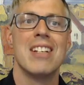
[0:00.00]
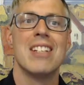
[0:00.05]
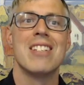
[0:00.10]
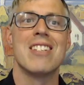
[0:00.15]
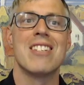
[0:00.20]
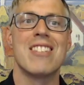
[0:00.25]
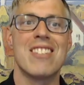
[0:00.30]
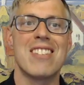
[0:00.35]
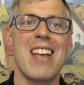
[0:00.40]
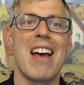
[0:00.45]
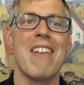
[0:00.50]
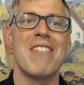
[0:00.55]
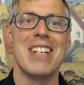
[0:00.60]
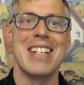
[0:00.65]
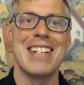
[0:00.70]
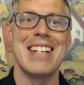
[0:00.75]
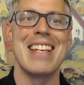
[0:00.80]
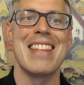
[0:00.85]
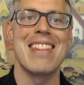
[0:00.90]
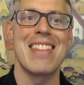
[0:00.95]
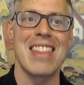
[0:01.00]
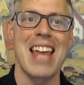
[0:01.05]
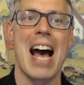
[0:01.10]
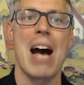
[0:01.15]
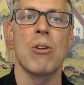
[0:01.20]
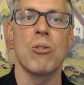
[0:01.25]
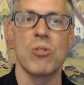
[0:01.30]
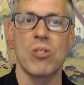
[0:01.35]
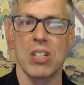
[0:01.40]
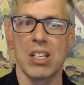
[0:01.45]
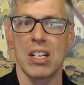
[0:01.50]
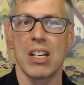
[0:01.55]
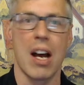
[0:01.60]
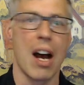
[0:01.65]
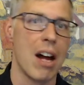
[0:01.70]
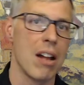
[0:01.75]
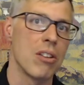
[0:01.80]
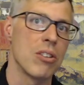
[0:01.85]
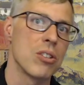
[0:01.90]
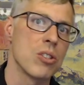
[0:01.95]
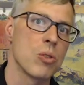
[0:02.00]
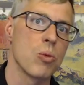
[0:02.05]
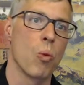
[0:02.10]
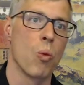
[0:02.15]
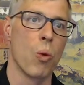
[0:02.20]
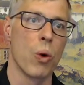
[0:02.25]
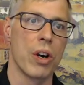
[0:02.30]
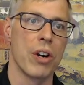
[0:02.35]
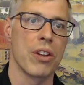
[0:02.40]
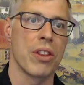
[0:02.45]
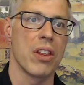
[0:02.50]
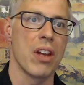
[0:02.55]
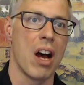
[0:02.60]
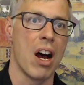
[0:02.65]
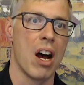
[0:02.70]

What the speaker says: $70,000 worth